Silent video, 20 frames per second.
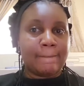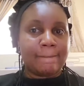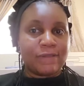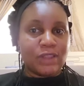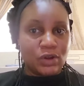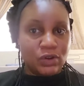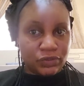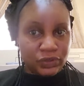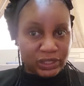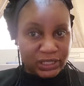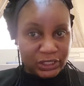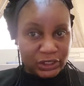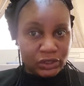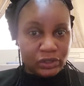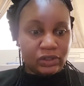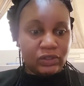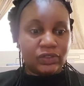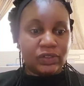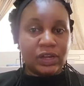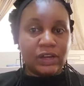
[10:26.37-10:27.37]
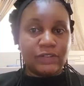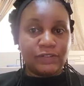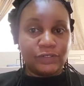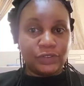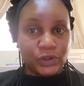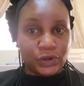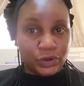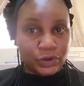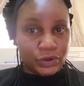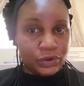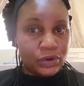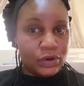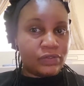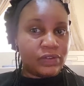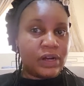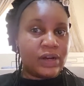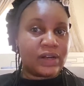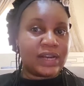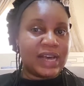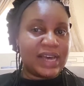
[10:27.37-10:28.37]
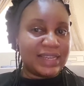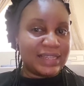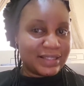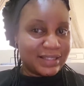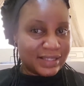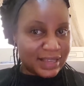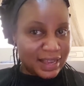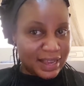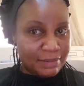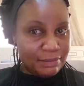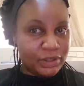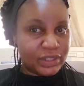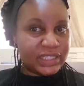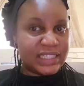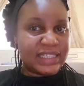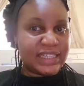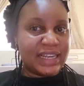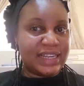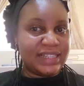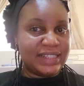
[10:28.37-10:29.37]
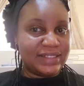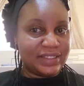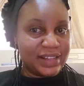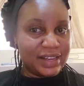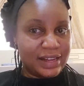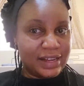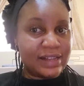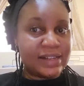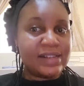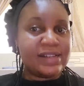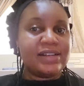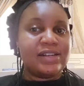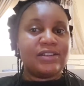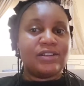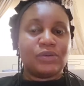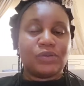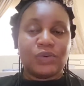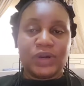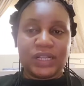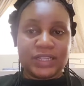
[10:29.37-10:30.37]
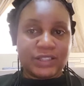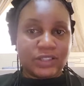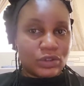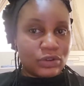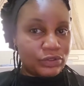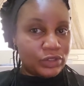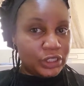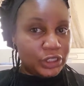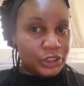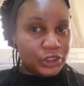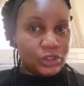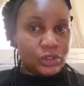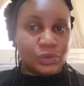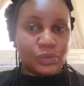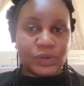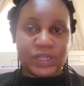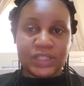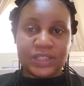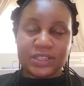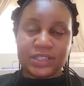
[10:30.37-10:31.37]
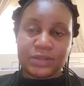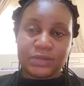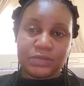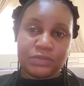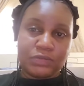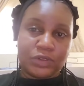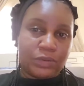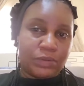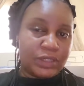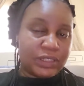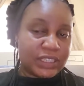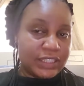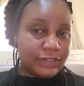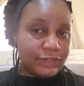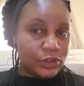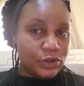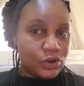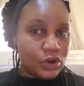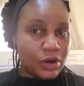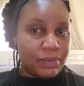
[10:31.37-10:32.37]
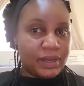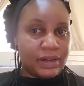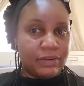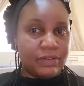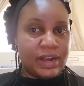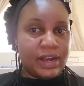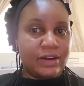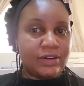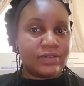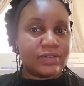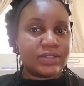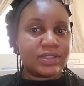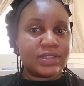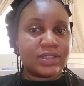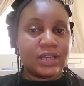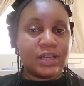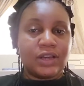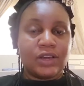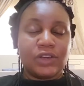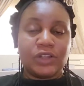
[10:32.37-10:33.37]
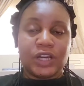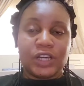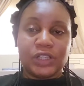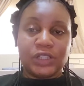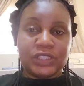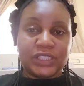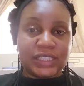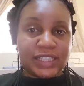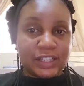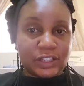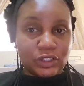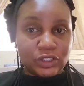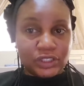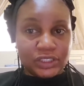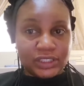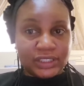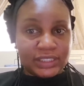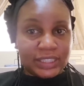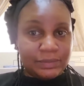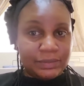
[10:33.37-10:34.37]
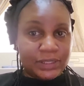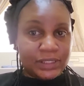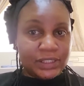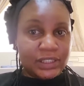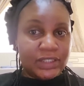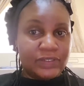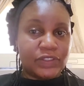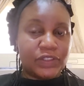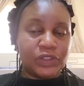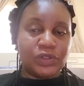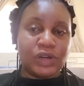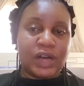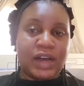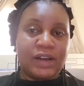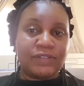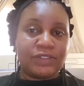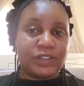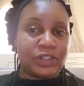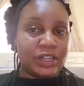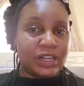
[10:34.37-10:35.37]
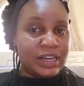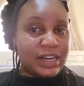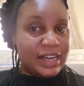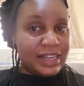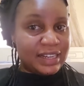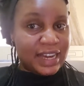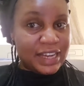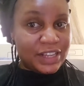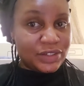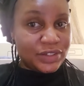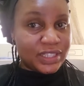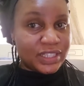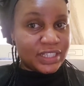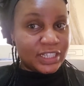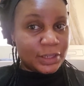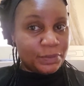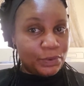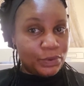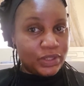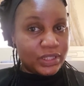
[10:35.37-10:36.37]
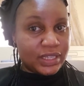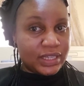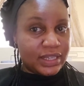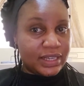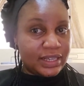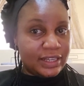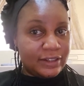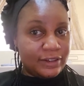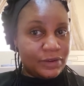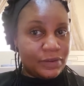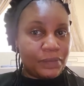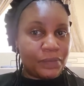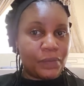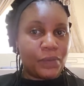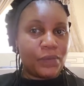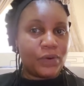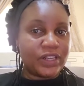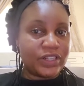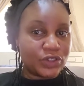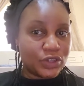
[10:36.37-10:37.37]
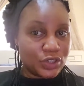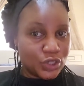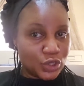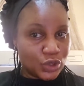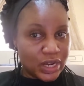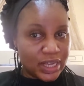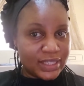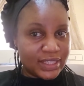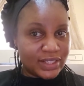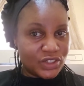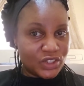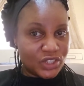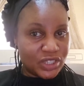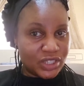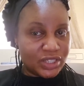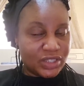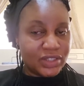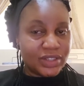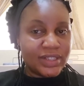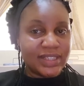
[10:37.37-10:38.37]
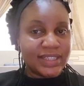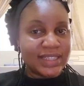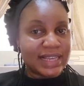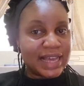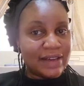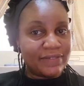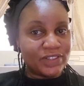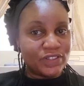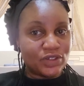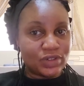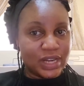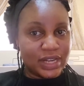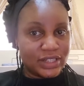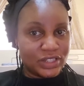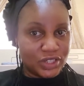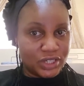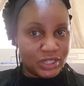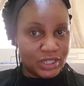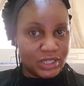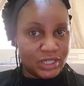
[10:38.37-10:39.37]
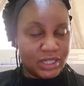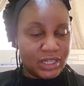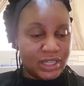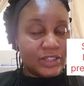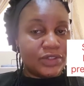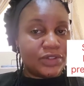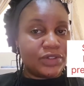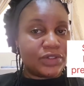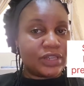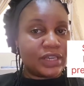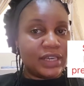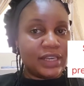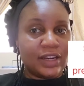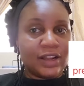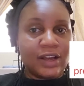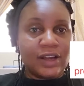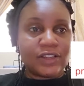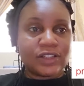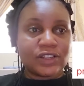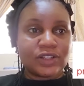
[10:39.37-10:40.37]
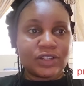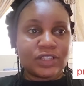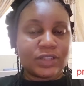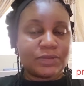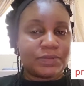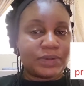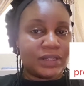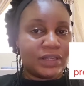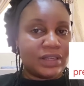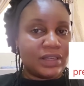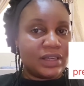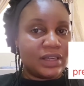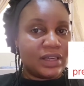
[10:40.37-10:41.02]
ovulation, of our flow, of our calendar, monthly calendar. When is ovulation? When is your monthly flow coming around? Are you taking contraceptives? Do you have an IUCD put in? What is your strategy? You need to have a strategy. You cannot just be